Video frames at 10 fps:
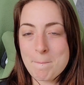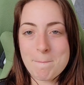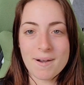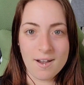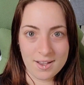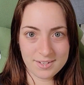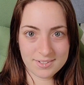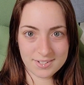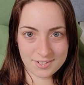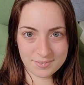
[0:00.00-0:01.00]

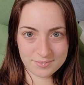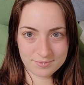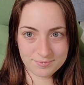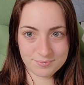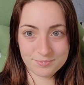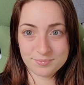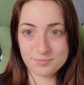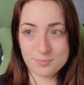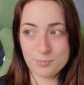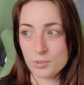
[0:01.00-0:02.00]
but
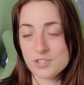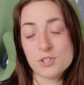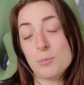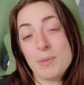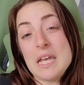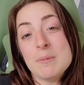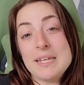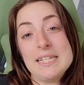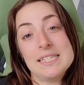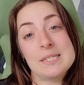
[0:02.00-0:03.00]
we're still
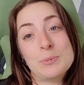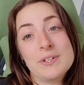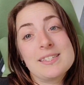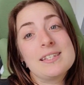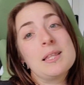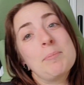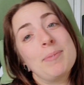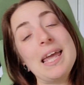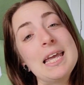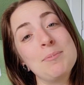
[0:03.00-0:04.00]
babies. We're still a
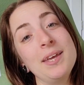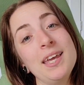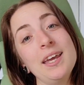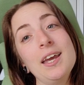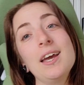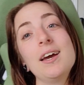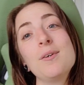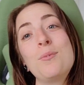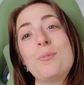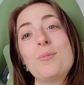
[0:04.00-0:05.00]
baby
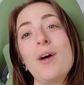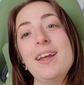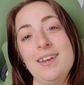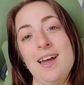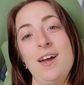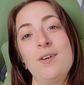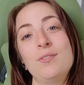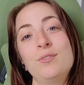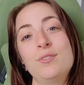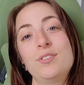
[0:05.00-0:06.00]
right now,